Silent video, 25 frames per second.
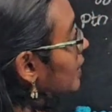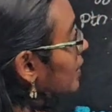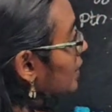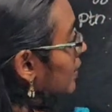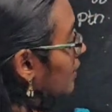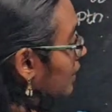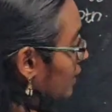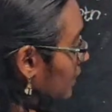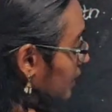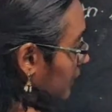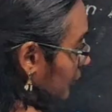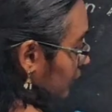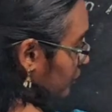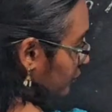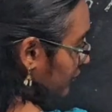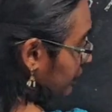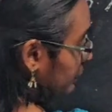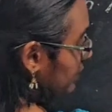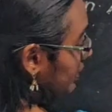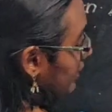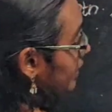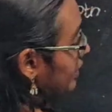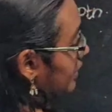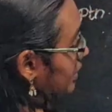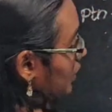
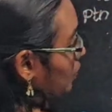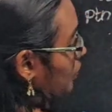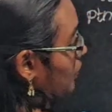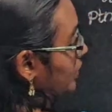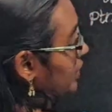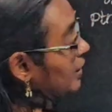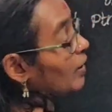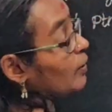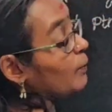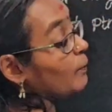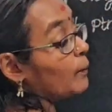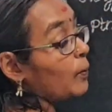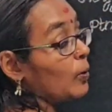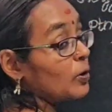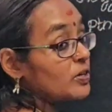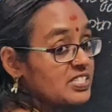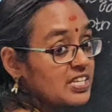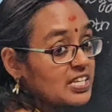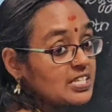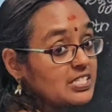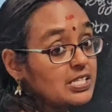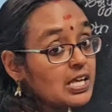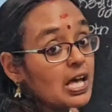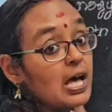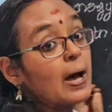the ground
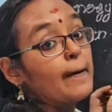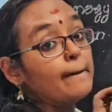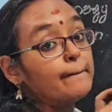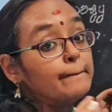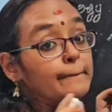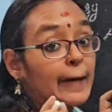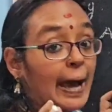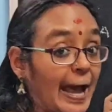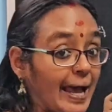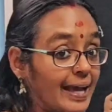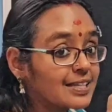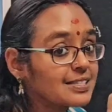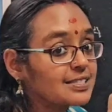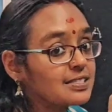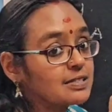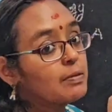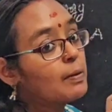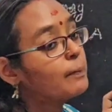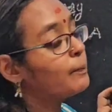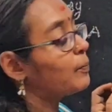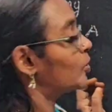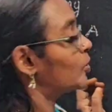possesses maximum